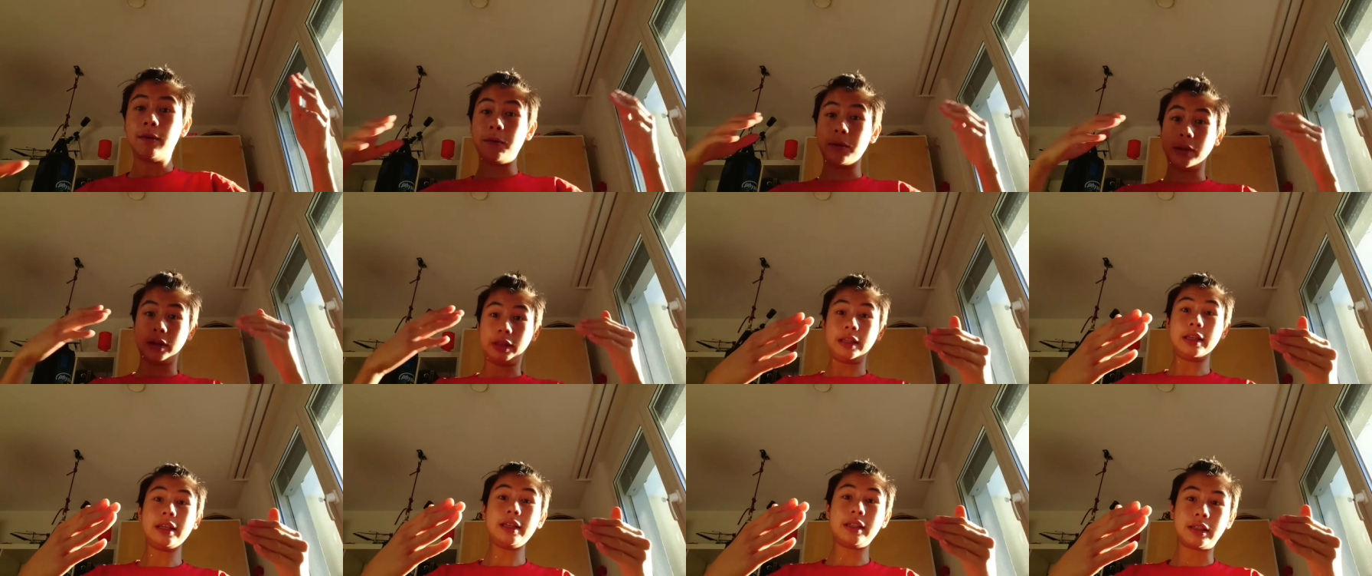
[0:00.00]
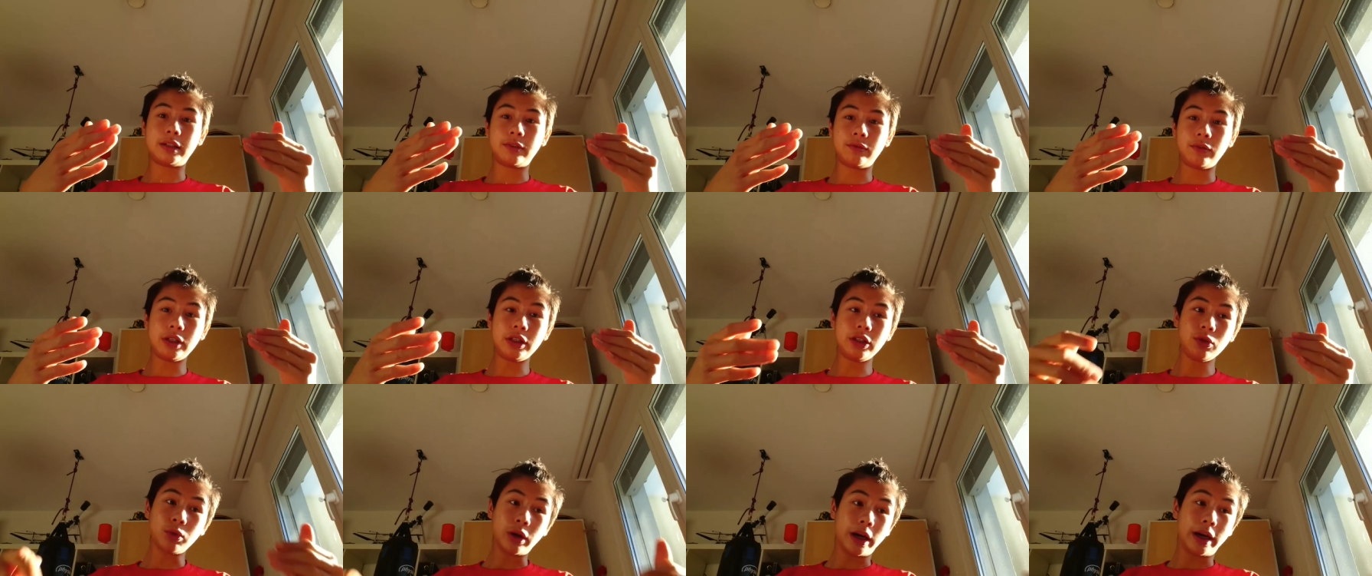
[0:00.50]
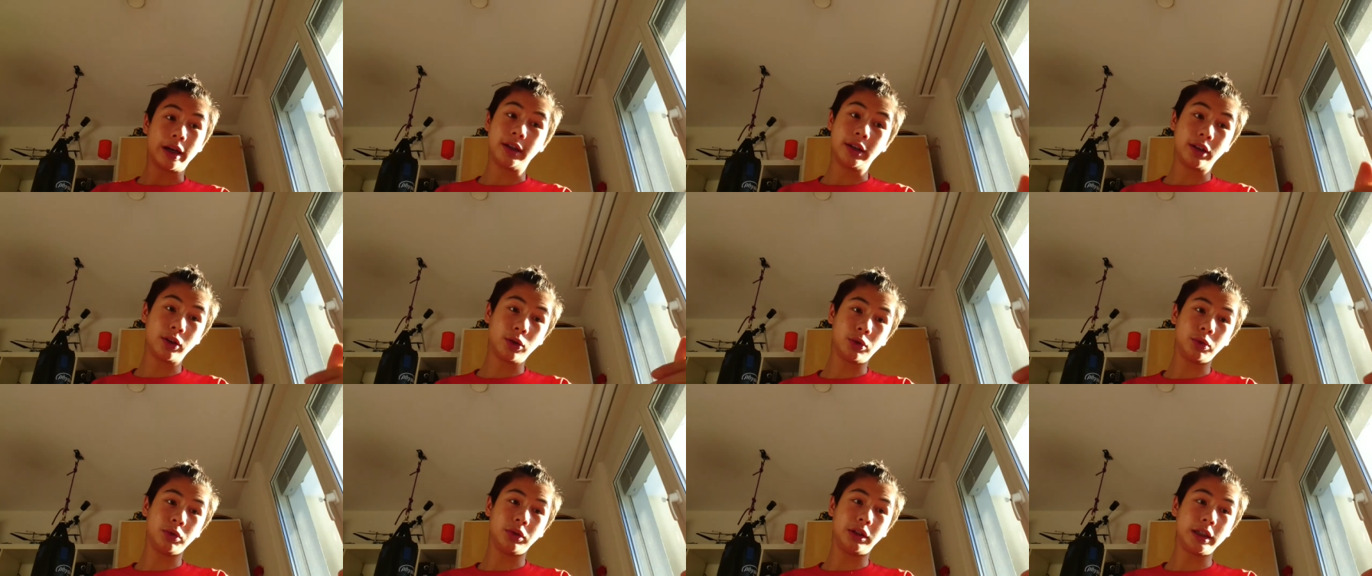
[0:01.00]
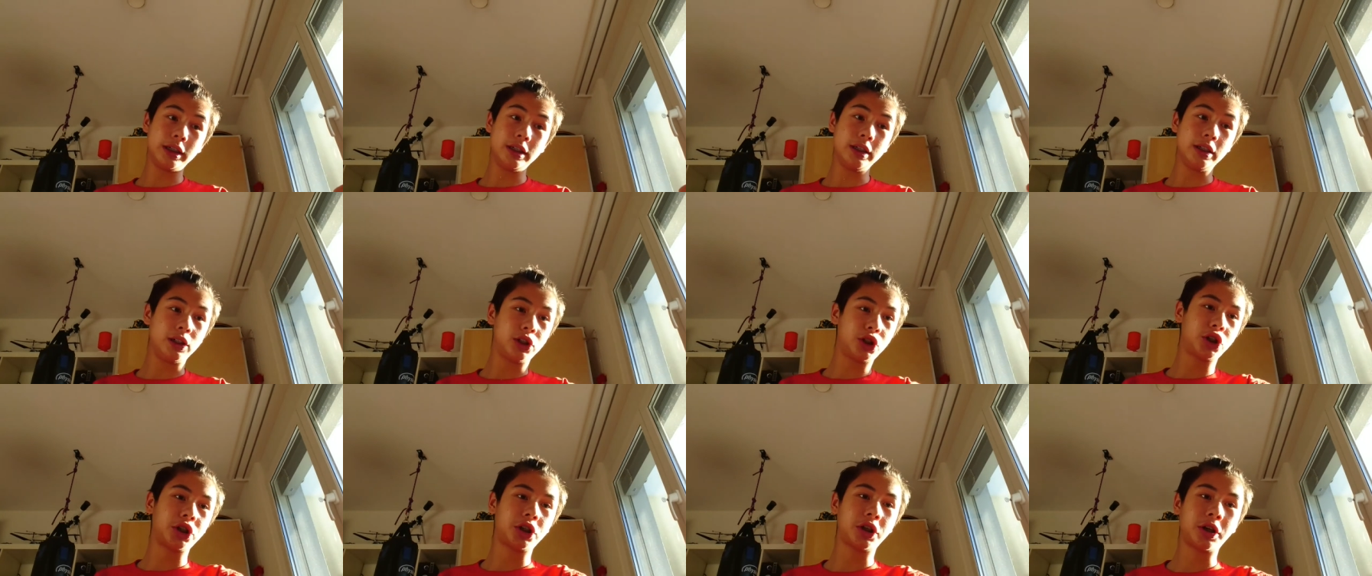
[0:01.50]
with this video I could
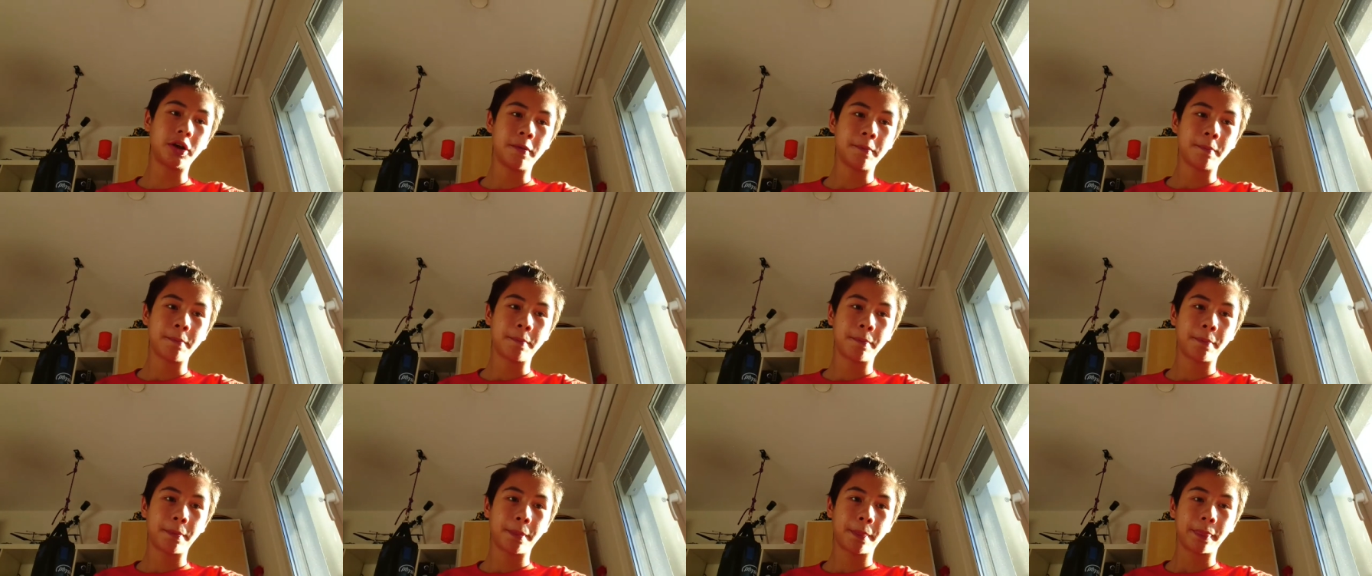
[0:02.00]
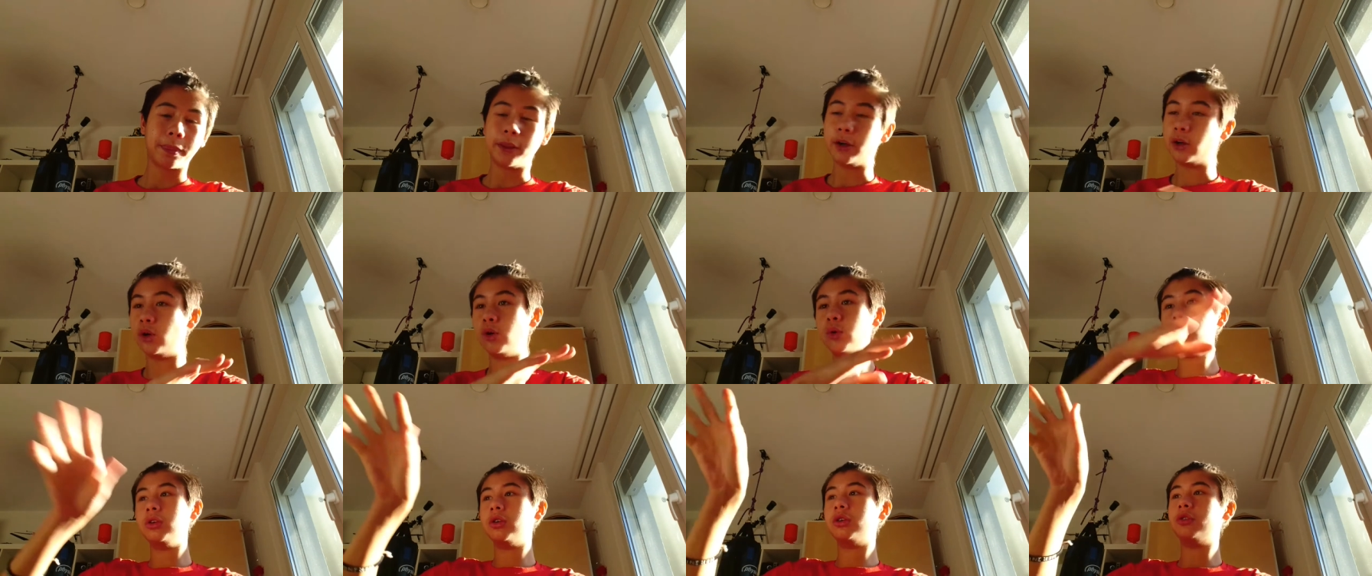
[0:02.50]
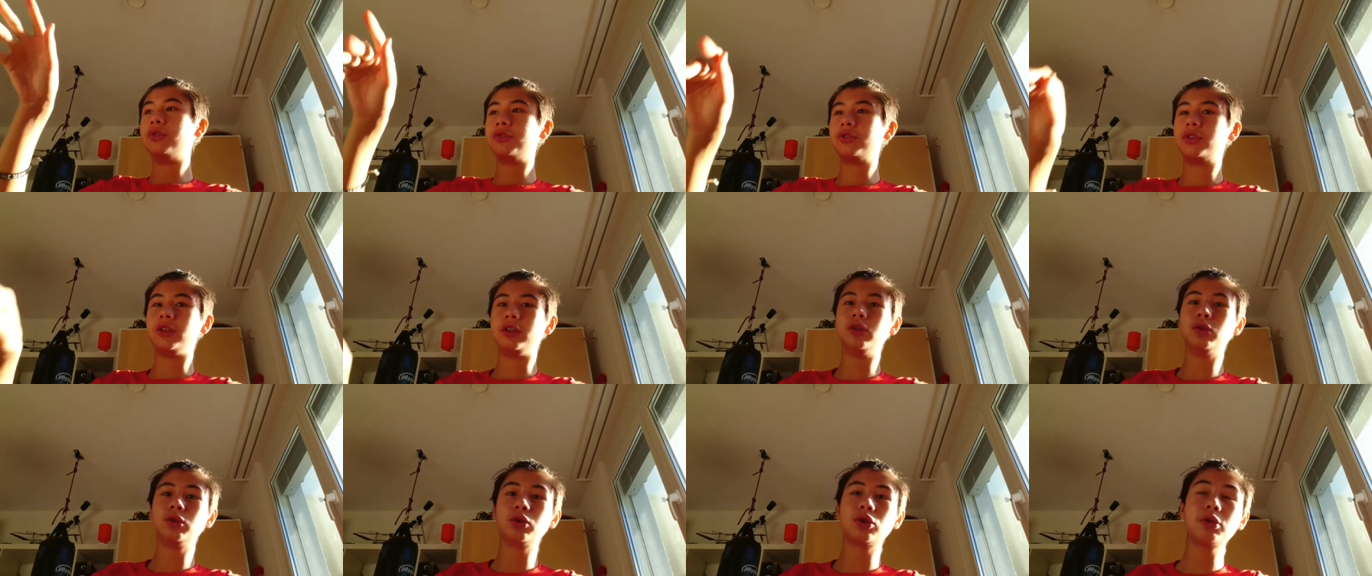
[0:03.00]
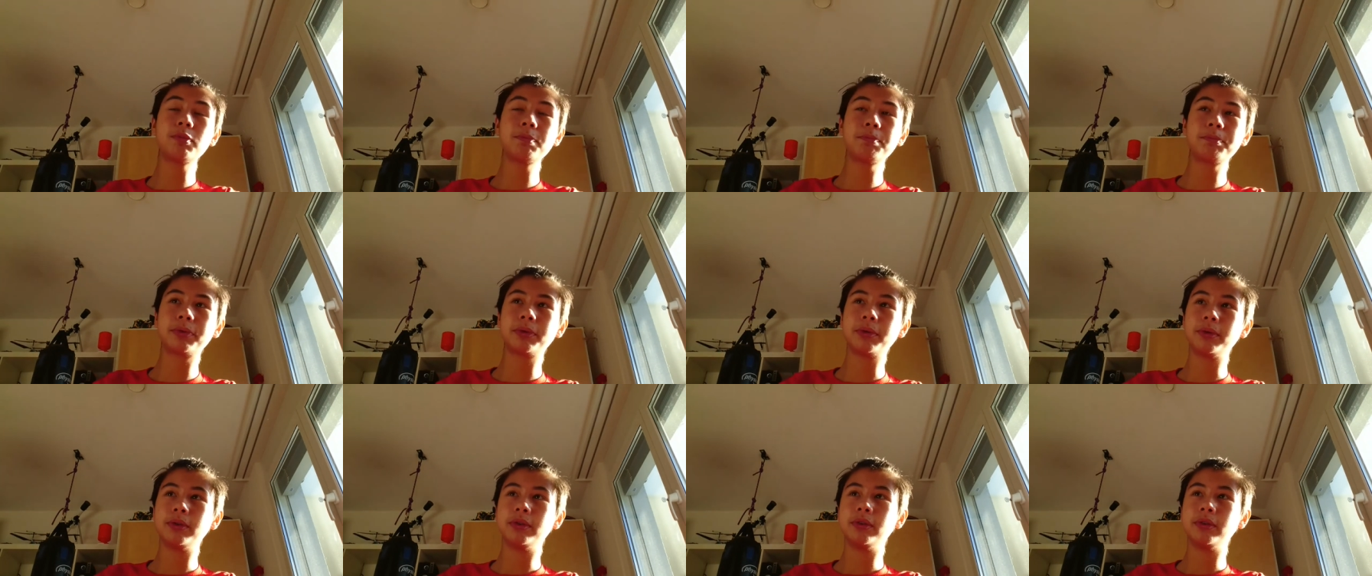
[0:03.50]
reach the whole of the Europe,